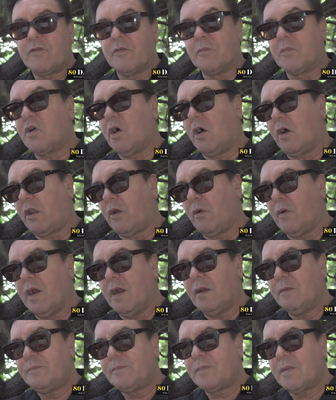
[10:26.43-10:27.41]
from
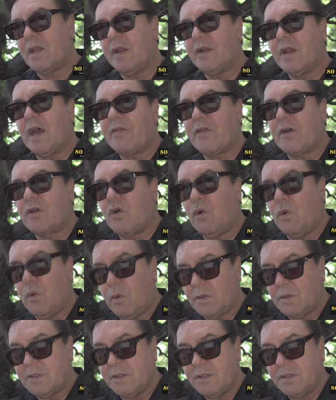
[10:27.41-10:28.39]
cholera and other
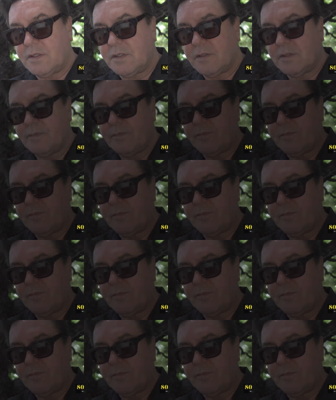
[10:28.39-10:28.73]
causes.